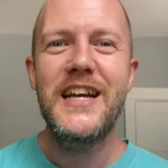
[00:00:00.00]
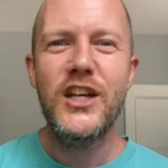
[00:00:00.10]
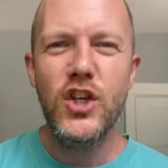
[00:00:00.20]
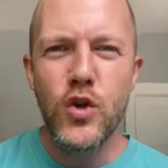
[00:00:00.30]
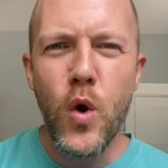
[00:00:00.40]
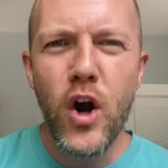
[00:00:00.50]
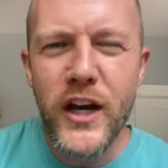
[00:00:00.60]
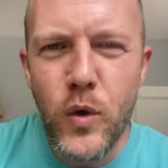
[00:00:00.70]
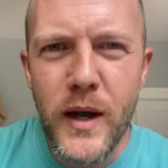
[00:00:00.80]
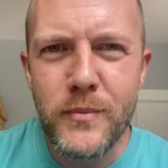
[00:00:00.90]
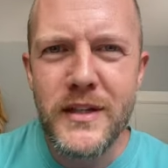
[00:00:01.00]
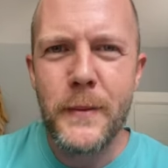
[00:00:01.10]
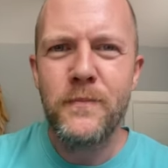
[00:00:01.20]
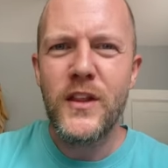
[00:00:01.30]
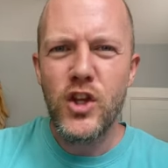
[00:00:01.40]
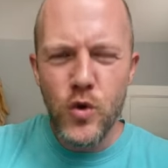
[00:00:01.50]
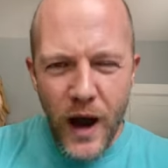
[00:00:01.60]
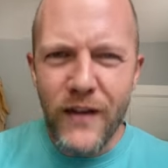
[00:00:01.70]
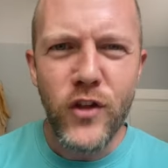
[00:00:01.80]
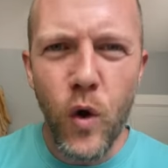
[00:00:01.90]
You are equipped. You
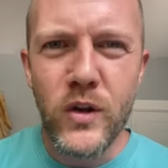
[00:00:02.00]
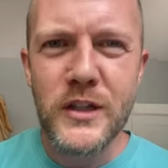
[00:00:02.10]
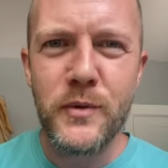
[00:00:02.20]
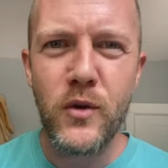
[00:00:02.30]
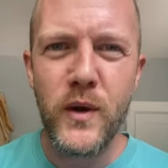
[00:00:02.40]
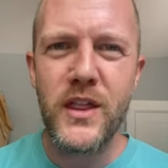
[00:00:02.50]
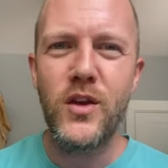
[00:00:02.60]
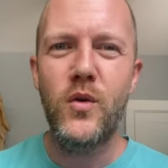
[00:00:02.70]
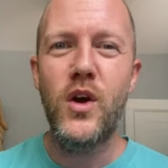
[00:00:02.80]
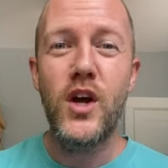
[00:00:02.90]
have the Holy Spirit with you.